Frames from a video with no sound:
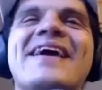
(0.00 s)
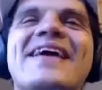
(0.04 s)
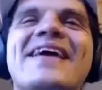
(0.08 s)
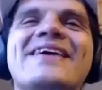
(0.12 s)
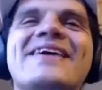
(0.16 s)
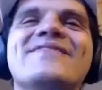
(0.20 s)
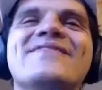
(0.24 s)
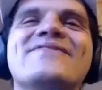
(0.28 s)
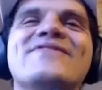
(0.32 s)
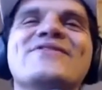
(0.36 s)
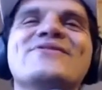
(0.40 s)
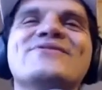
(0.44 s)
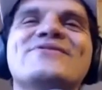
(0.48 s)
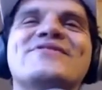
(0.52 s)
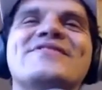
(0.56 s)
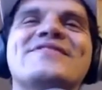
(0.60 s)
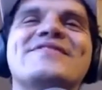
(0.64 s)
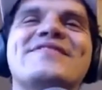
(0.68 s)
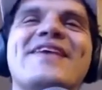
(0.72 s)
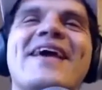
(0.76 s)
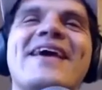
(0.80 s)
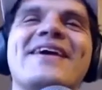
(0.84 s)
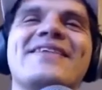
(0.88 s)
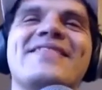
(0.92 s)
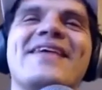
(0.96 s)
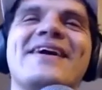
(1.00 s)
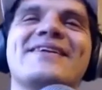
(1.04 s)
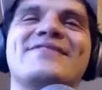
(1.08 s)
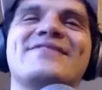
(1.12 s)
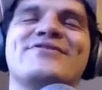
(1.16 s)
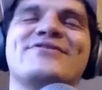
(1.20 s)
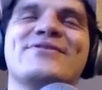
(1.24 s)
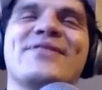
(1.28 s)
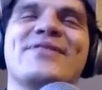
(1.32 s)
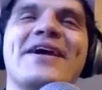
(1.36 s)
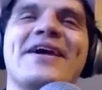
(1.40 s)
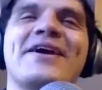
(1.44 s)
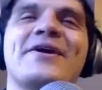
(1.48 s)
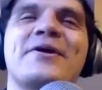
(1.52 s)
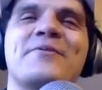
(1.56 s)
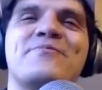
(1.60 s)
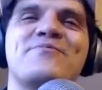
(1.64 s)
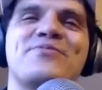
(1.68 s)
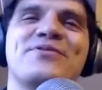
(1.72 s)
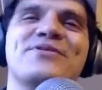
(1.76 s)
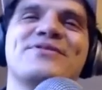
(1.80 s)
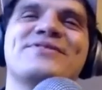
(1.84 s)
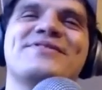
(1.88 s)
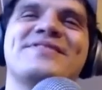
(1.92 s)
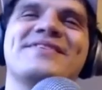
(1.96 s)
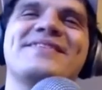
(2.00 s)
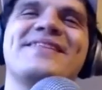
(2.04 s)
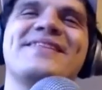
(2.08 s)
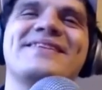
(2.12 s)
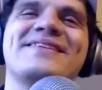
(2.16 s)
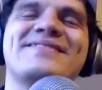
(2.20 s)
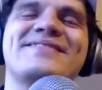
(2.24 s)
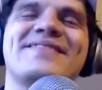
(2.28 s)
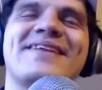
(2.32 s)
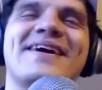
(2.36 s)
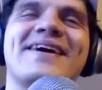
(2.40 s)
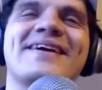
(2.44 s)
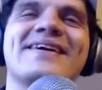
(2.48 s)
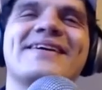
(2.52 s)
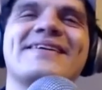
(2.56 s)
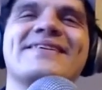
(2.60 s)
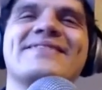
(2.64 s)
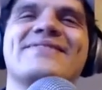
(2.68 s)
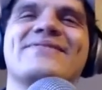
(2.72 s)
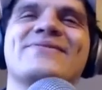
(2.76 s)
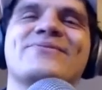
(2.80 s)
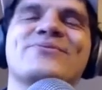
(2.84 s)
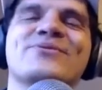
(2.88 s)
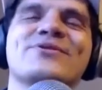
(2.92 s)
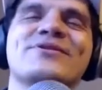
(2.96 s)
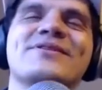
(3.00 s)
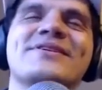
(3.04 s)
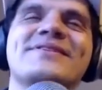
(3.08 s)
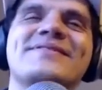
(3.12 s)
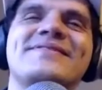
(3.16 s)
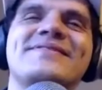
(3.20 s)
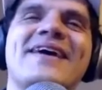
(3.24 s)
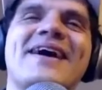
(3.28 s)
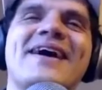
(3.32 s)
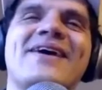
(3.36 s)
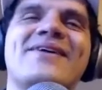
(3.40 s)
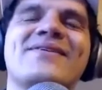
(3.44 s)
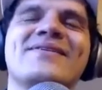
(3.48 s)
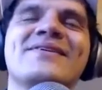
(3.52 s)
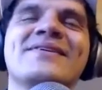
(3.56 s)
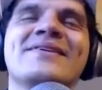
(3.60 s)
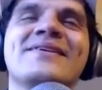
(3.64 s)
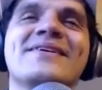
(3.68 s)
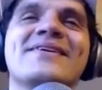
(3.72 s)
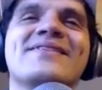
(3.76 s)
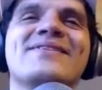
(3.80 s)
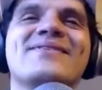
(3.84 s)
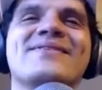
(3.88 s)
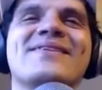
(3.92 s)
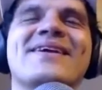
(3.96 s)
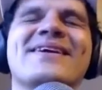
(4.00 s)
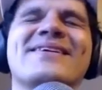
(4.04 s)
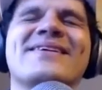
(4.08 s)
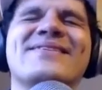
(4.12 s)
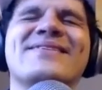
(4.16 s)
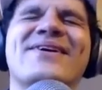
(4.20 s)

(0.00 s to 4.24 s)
If you say that to like a person that's like really down, they're like,